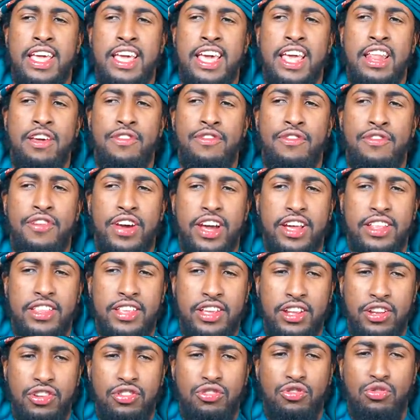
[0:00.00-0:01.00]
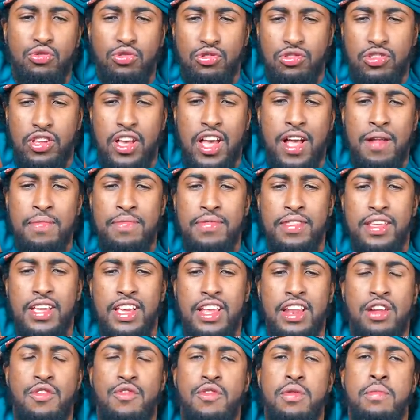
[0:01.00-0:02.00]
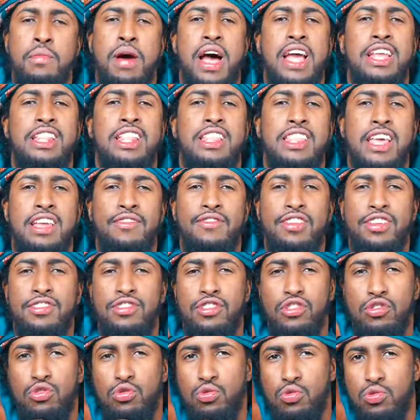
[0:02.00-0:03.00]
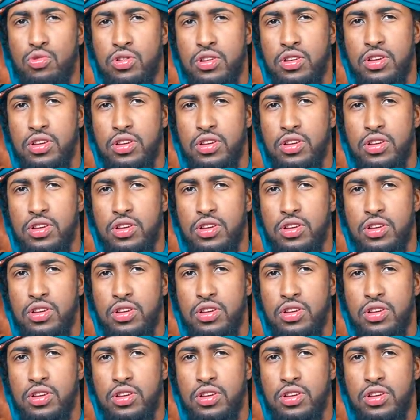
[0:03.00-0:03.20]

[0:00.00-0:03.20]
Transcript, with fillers: get affected short term in a reminder they've listened to.